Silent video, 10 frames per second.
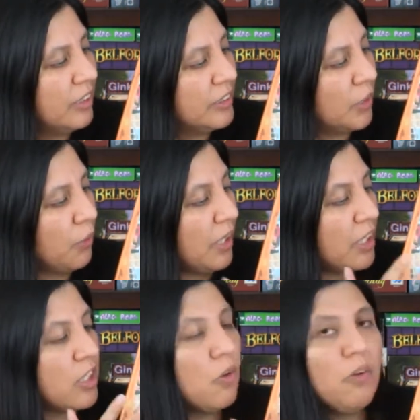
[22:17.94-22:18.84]
So
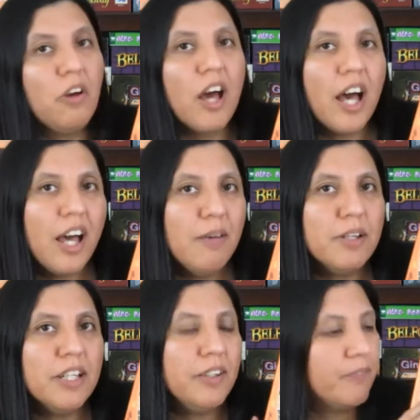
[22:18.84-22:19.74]
in
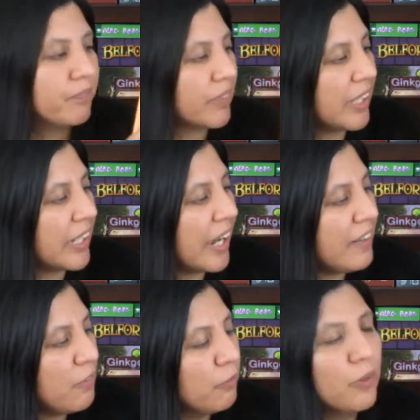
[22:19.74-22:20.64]
Yokohama, it
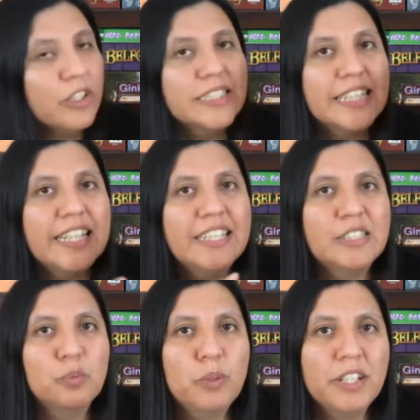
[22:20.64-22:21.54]
kind of works in
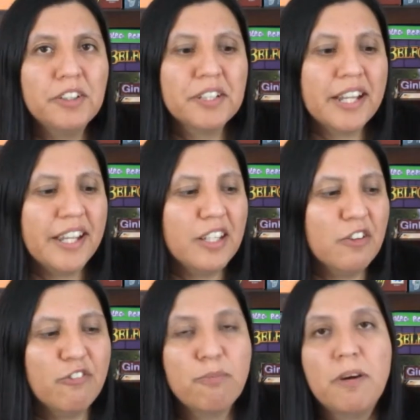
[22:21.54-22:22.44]
this weird kind
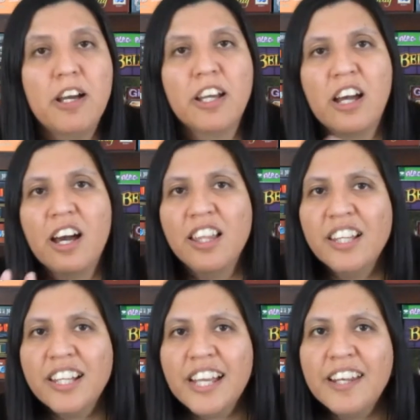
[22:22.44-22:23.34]
of
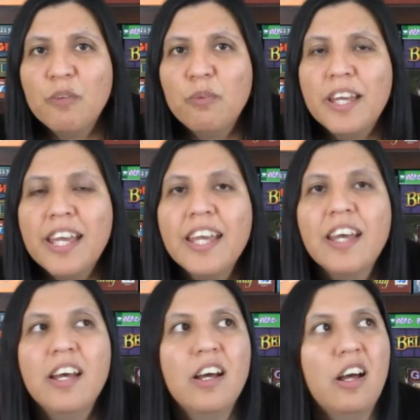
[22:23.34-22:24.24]
Mancala kind of way,
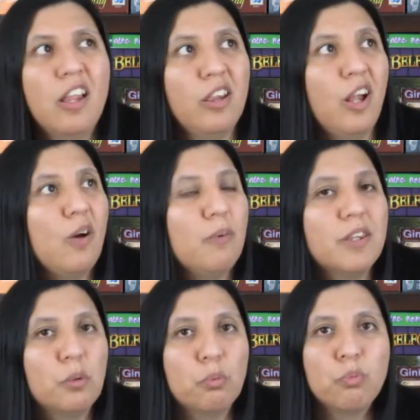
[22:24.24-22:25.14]
along
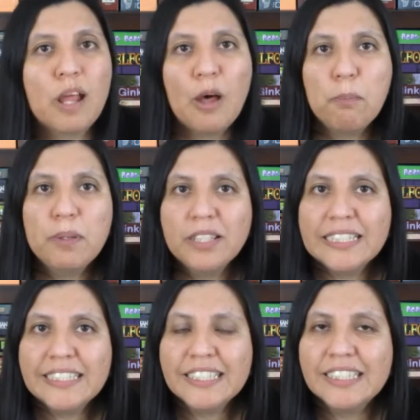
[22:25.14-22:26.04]
with a route
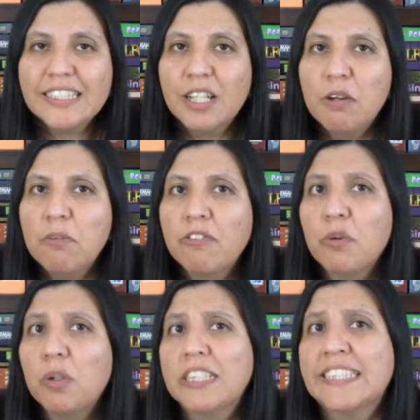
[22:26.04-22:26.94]
building system, of
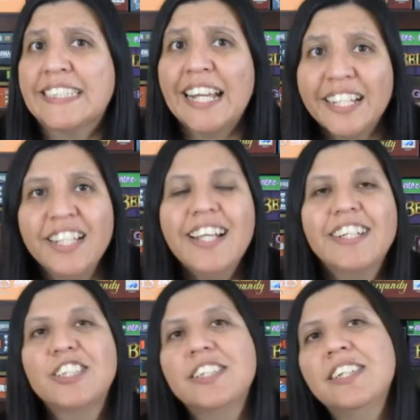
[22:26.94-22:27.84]
course set
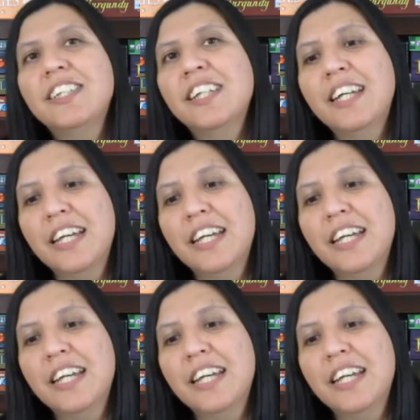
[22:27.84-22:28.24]
collection,